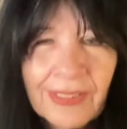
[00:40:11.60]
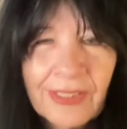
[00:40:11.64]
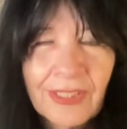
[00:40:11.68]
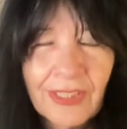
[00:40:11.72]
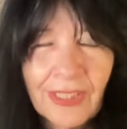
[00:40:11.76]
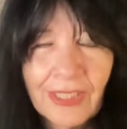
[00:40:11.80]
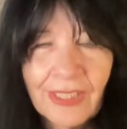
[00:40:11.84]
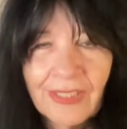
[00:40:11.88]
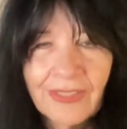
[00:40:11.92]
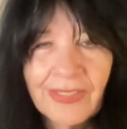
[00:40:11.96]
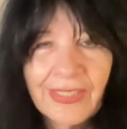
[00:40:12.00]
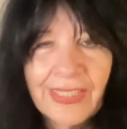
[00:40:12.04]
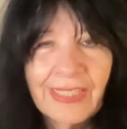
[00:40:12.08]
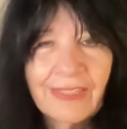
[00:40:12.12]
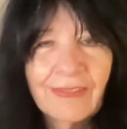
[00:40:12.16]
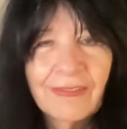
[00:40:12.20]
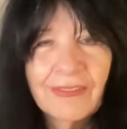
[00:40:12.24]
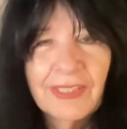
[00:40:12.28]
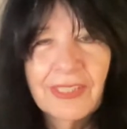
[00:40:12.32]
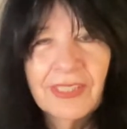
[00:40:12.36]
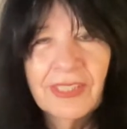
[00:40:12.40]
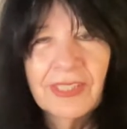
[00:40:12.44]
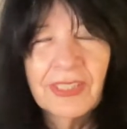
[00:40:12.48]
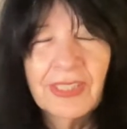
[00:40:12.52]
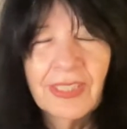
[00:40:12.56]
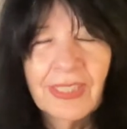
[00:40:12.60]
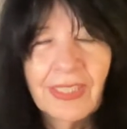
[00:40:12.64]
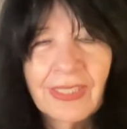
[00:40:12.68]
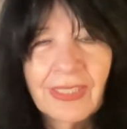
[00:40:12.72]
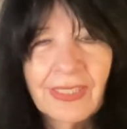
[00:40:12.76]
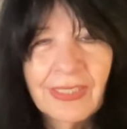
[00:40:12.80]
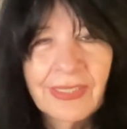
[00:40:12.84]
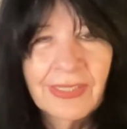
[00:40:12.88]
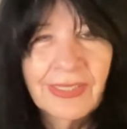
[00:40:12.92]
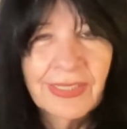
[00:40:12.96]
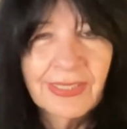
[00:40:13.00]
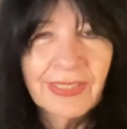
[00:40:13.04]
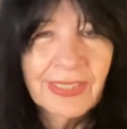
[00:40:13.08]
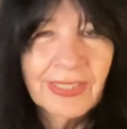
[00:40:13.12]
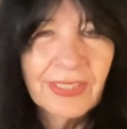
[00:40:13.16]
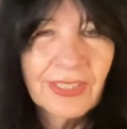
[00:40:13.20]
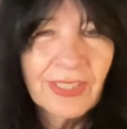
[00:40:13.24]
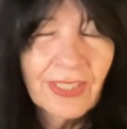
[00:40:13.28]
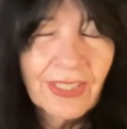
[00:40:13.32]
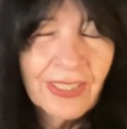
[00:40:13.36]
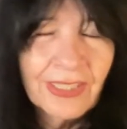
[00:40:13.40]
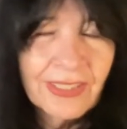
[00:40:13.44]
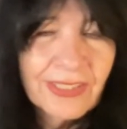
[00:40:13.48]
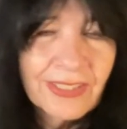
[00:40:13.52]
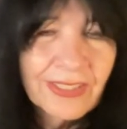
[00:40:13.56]
So that was the
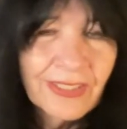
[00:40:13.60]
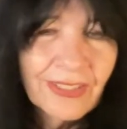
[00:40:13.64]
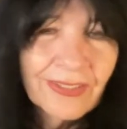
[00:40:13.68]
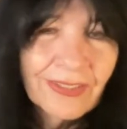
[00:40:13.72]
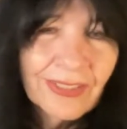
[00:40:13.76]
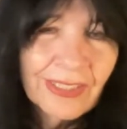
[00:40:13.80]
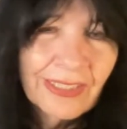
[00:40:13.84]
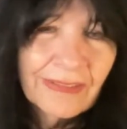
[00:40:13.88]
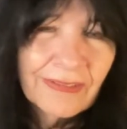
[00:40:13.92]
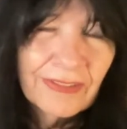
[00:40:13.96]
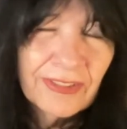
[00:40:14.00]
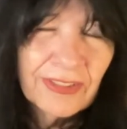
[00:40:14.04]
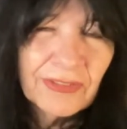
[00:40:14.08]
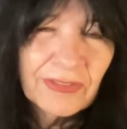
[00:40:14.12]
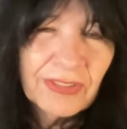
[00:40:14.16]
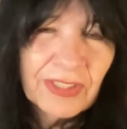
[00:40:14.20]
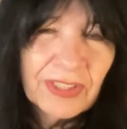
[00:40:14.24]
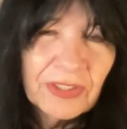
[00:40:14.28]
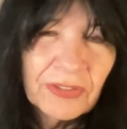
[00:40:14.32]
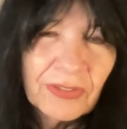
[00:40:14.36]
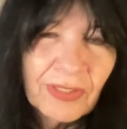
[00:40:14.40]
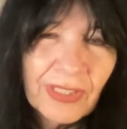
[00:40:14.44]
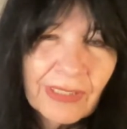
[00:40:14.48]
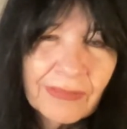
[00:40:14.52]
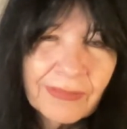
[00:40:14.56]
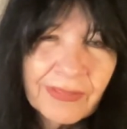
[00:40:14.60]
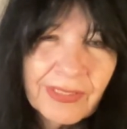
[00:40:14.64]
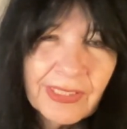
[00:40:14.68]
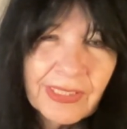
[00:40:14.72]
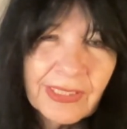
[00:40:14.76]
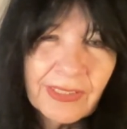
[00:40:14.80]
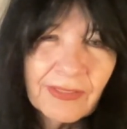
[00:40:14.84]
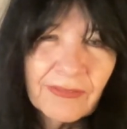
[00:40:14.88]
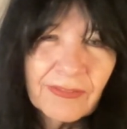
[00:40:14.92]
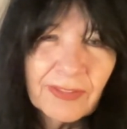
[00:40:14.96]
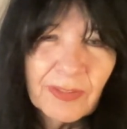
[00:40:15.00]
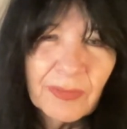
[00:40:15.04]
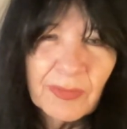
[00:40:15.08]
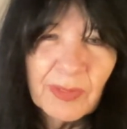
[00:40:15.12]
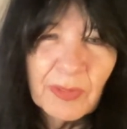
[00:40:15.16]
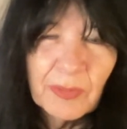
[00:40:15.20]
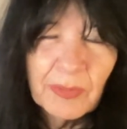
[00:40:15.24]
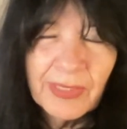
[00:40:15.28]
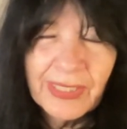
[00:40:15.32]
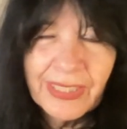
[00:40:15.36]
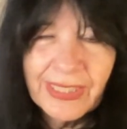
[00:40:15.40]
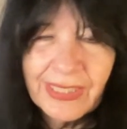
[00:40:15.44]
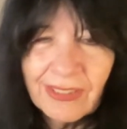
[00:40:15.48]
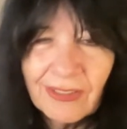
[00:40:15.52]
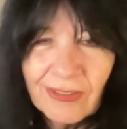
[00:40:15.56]
guitar solo was Rich Robinson from the
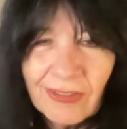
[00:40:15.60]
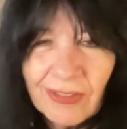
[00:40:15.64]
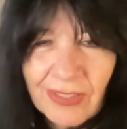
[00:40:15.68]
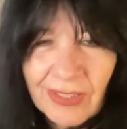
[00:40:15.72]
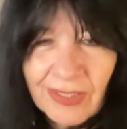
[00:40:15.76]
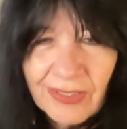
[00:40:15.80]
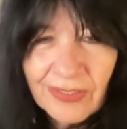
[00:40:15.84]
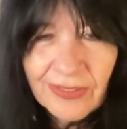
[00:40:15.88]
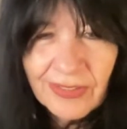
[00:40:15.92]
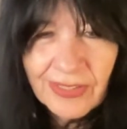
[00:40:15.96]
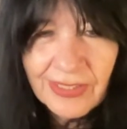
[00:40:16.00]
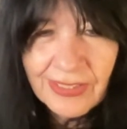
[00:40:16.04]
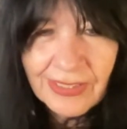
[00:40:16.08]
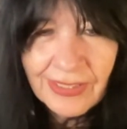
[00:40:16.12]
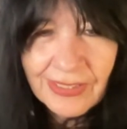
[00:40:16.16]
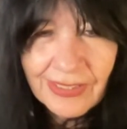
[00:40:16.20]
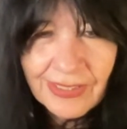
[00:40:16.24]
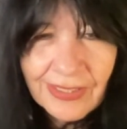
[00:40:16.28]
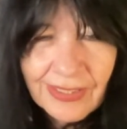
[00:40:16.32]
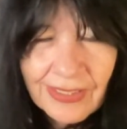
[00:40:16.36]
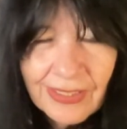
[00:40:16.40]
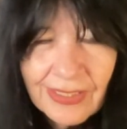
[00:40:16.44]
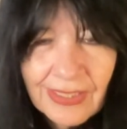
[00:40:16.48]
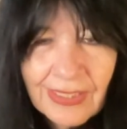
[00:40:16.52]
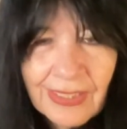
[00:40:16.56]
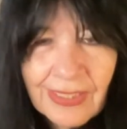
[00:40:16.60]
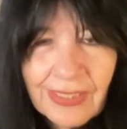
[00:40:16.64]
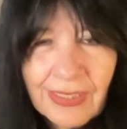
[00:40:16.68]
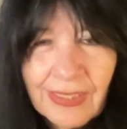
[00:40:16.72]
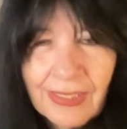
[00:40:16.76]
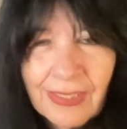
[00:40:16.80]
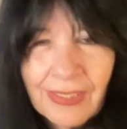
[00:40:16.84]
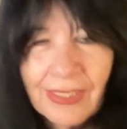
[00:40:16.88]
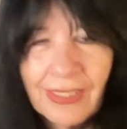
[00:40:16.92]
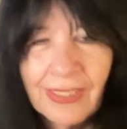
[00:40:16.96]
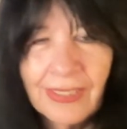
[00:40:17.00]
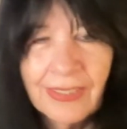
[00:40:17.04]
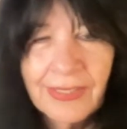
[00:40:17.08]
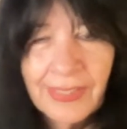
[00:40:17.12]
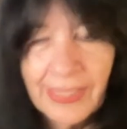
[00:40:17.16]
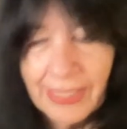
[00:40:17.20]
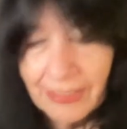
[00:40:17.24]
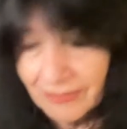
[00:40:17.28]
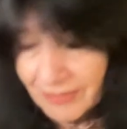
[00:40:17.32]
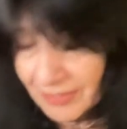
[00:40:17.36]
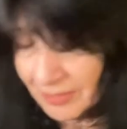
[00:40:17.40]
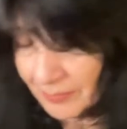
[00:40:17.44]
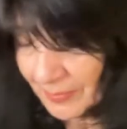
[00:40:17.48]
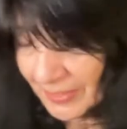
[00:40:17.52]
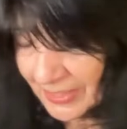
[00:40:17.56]
Black Crowes, and that
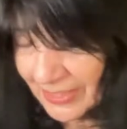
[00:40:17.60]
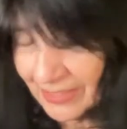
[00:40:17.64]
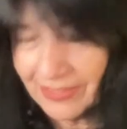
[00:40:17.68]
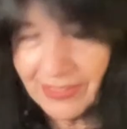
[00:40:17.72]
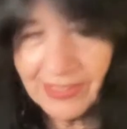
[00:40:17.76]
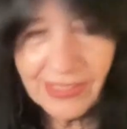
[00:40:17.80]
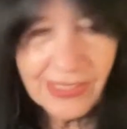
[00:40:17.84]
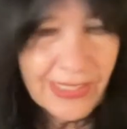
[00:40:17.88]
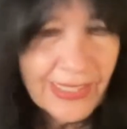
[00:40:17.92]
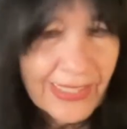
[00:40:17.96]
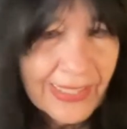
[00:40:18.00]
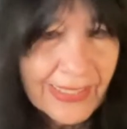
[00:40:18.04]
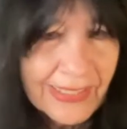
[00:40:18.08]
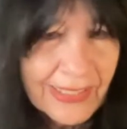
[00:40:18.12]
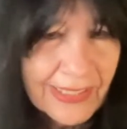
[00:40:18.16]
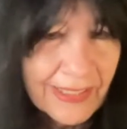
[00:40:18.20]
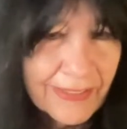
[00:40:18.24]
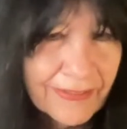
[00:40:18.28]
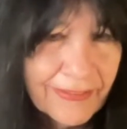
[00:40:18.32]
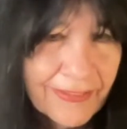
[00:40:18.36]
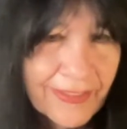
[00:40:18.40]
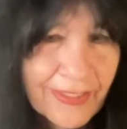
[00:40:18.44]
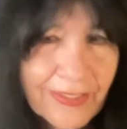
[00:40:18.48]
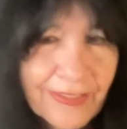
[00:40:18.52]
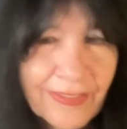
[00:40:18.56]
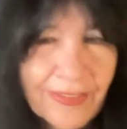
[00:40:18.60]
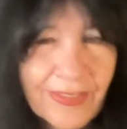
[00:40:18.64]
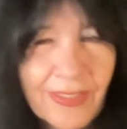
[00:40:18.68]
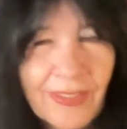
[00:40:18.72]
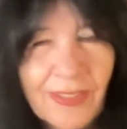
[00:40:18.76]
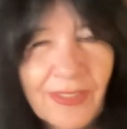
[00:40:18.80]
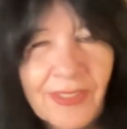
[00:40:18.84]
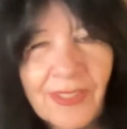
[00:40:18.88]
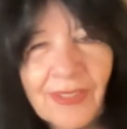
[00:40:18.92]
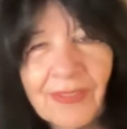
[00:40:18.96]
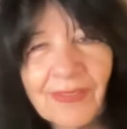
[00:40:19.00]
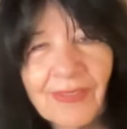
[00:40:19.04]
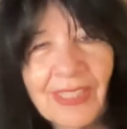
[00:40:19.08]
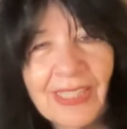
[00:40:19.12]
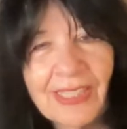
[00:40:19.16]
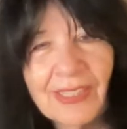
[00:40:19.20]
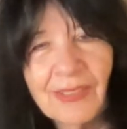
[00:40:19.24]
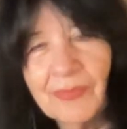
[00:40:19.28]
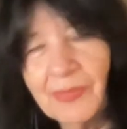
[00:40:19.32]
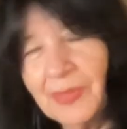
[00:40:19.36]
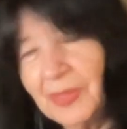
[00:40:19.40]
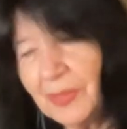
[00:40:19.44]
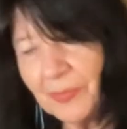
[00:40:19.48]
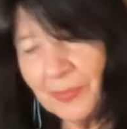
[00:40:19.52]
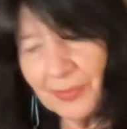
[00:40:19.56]
was me on saxophone. There's a lot
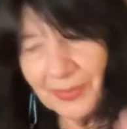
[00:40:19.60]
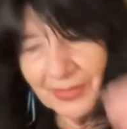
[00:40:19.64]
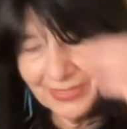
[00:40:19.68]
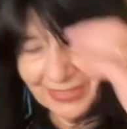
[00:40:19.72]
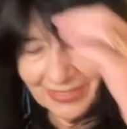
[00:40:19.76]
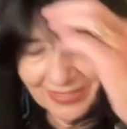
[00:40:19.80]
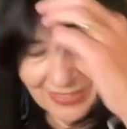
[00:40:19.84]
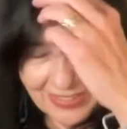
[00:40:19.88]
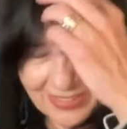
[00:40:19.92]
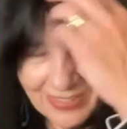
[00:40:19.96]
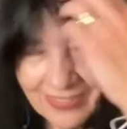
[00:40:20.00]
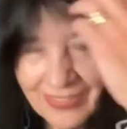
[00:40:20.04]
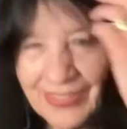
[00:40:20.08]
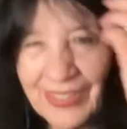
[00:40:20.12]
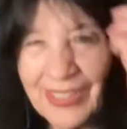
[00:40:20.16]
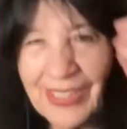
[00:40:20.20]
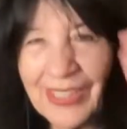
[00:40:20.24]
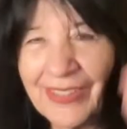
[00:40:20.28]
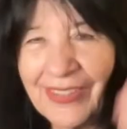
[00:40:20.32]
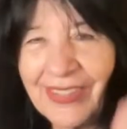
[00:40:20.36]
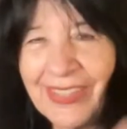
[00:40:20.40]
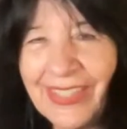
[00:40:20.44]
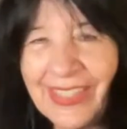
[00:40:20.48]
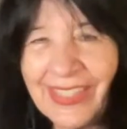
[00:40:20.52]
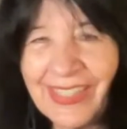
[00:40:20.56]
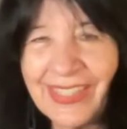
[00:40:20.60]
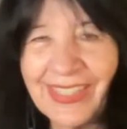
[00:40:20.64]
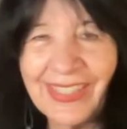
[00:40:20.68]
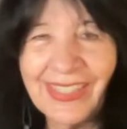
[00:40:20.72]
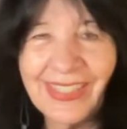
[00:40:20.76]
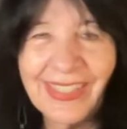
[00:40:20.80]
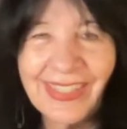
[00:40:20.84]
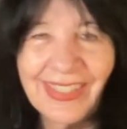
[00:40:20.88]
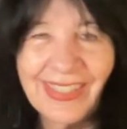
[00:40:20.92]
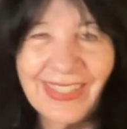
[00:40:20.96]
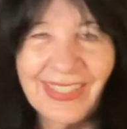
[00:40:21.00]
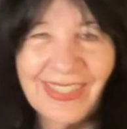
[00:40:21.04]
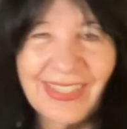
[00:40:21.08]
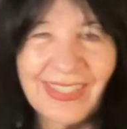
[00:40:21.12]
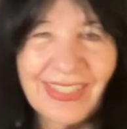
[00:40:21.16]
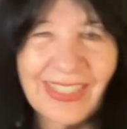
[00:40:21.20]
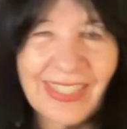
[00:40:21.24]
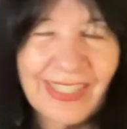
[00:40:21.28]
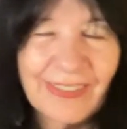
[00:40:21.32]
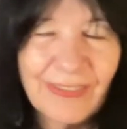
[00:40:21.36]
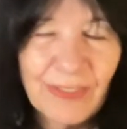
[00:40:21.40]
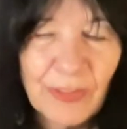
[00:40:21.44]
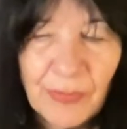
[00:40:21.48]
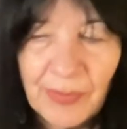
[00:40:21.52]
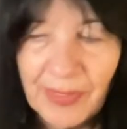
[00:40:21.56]
of people that don't know that I
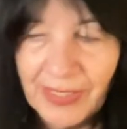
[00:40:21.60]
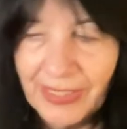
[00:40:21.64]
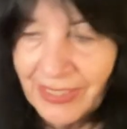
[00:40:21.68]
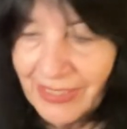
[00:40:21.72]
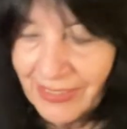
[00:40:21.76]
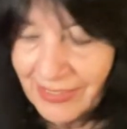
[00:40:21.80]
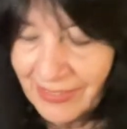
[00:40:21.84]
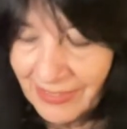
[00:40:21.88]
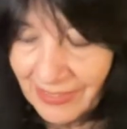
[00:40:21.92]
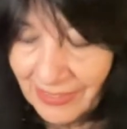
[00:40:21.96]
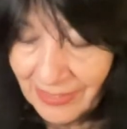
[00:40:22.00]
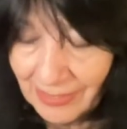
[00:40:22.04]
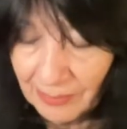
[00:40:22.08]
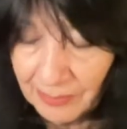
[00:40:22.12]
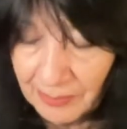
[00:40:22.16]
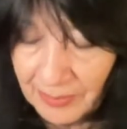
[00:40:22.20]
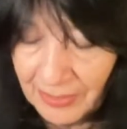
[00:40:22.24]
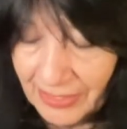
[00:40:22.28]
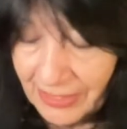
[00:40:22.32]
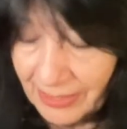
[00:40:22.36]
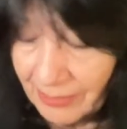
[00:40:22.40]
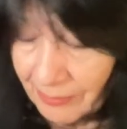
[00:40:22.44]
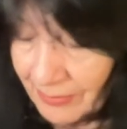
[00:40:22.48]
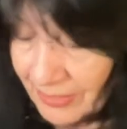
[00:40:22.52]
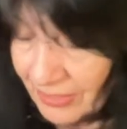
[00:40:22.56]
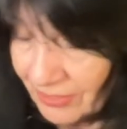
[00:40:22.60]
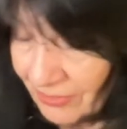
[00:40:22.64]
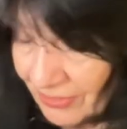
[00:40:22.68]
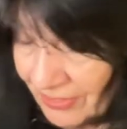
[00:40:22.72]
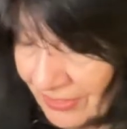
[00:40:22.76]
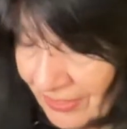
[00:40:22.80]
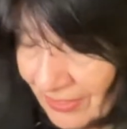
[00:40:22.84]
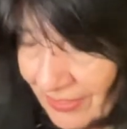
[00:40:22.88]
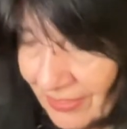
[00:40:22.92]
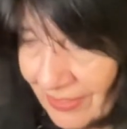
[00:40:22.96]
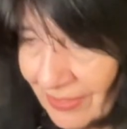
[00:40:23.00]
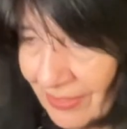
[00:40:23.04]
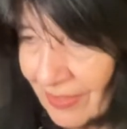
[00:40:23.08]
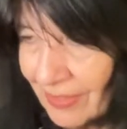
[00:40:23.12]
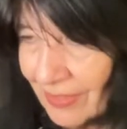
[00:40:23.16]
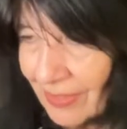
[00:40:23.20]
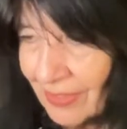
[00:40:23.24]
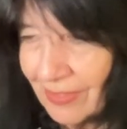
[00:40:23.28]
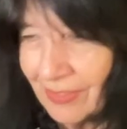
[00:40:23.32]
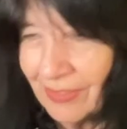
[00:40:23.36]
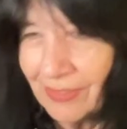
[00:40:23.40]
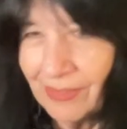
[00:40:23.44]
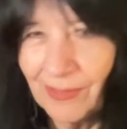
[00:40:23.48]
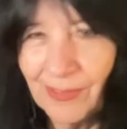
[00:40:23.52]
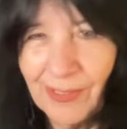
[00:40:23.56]
have a band and I play music
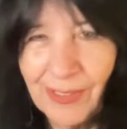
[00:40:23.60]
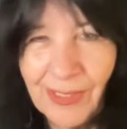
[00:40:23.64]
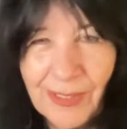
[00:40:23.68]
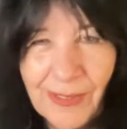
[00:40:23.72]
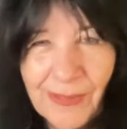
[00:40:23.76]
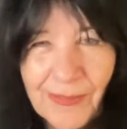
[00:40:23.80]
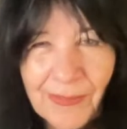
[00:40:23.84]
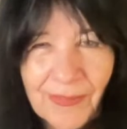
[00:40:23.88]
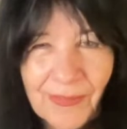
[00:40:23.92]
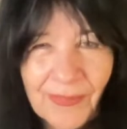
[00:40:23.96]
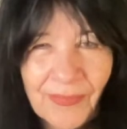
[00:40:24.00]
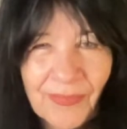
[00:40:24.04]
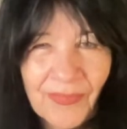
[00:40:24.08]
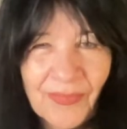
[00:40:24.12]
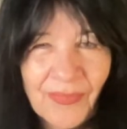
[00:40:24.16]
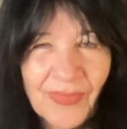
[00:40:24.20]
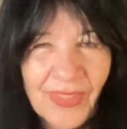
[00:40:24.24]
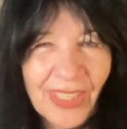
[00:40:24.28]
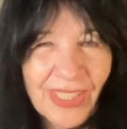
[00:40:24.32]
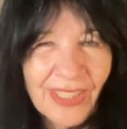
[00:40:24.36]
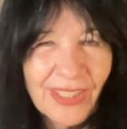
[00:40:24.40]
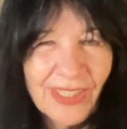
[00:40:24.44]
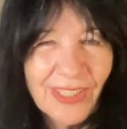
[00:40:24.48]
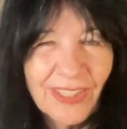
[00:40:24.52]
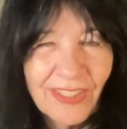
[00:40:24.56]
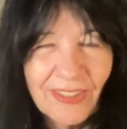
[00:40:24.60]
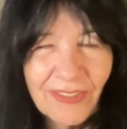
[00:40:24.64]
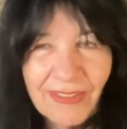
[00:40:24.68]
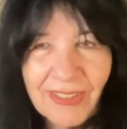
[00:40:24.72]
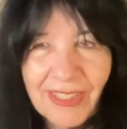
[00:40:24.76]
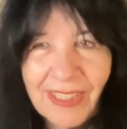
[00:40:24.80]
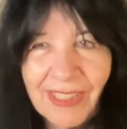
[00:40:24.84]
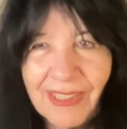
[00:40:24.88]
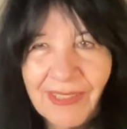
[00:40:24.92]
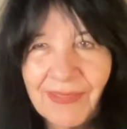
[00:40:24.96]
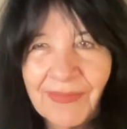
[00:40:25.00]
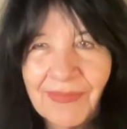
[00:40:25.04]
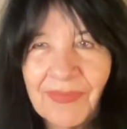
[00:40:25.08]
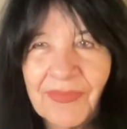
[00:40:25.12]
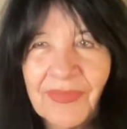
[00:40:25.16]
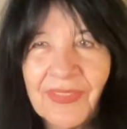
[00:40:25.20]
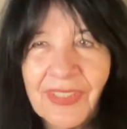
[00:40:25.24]
and so on.